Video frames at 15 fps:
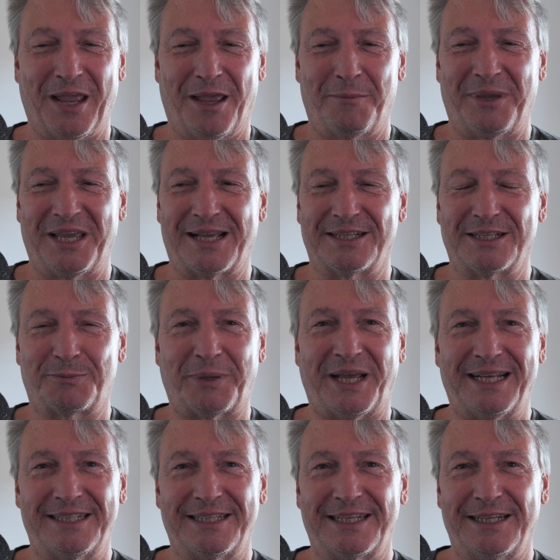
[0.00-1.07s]
because
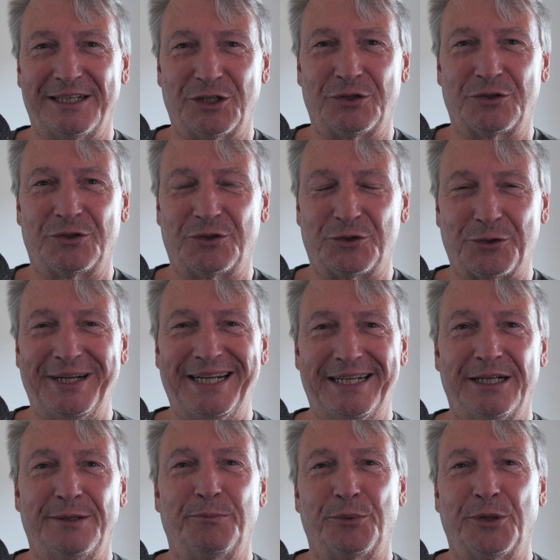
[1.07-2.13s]
pets get
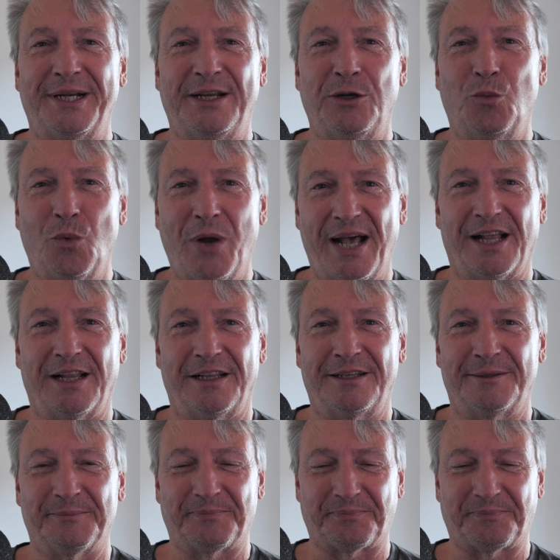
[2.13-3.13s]
treated pretty well.